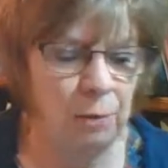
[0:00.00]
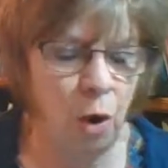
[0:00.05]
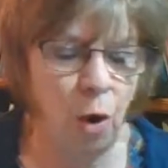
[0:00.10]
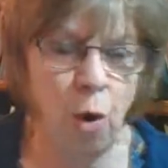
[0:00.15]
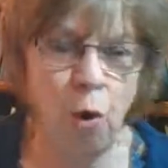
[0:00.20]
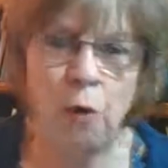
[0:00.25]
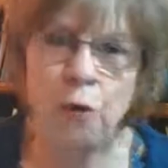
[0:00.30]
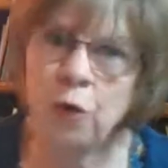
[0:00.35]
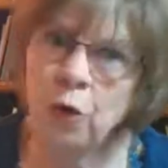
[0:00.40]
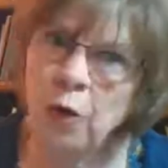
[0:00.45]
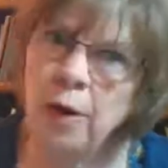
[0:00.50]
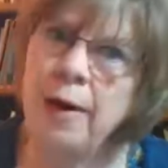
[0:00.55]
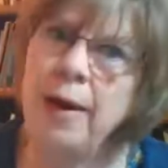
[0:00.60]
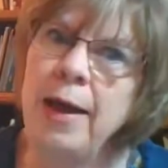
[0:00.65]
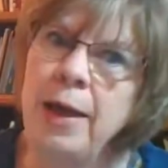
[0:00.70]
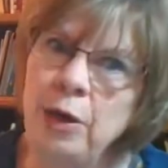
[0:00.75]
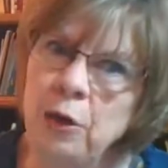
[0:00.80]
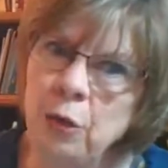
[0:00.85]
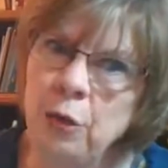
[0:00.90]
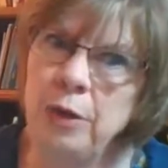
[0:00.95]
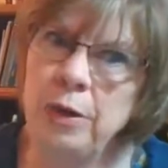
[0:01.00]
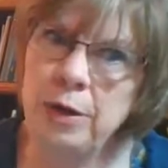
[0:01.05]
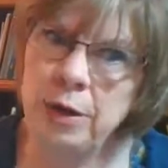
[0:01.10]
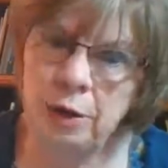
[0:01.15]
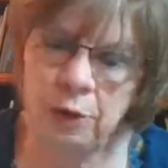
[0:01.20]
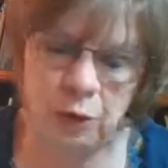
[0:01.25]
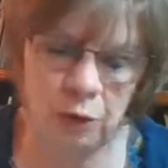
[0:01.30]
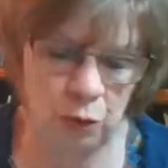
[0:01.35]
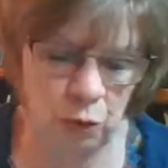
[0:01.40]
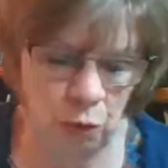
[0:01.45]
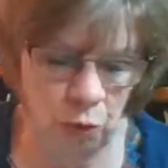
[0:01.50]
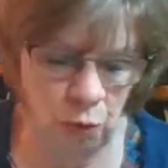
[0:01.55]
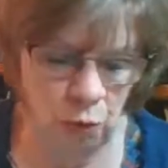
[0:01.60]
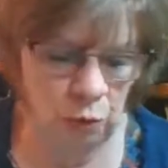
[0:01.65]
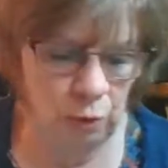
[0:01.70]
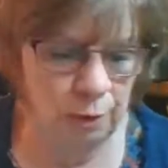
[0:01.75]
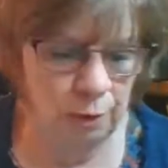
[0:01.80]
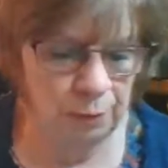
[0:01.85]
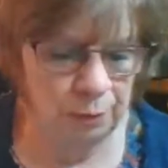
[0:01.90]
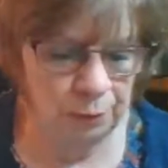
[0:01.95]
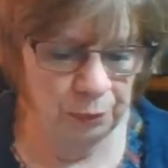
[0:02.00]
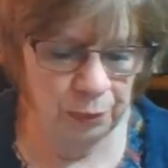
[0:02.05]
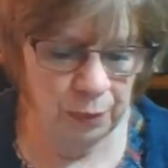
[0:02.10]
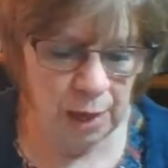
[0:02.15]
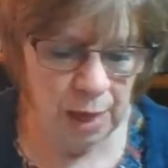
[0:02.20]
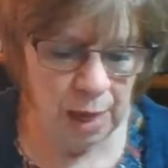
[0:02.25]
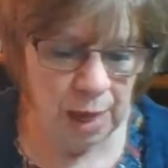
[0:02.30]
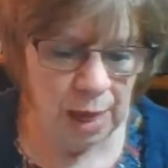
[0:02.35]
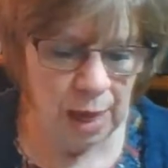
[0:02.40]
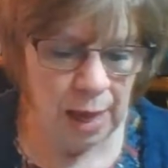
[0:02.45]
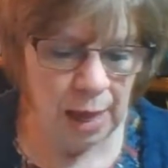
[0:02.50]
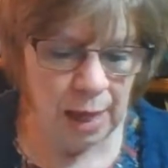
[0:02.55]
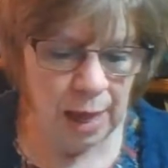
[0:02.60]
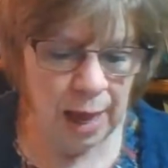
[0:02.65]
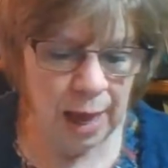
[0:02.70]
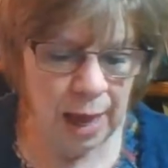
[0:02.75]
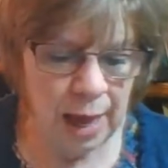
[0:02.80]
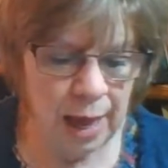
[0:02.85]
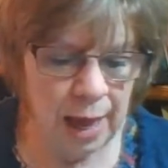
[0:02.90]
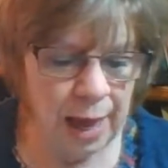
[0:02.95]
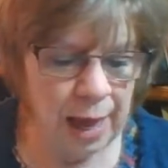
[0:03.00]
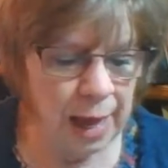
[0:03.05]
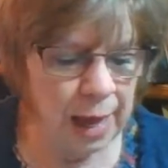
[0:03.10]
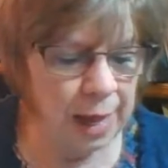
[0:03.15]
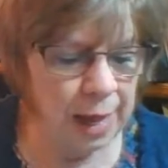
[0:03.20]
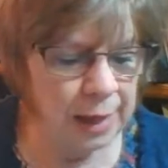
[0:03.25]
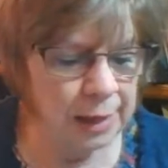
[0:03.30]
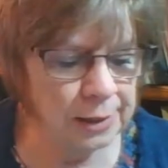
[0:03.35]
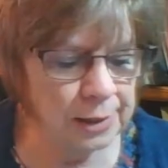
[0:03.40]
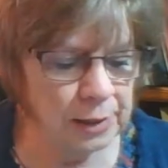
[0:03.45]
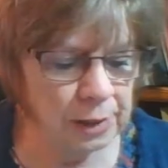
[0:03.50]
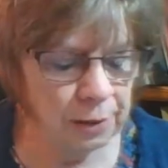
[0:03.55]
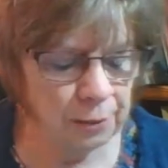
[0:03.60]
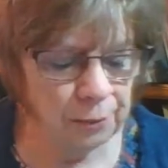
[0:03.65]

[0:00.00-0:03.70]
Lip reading: over 100 years old. And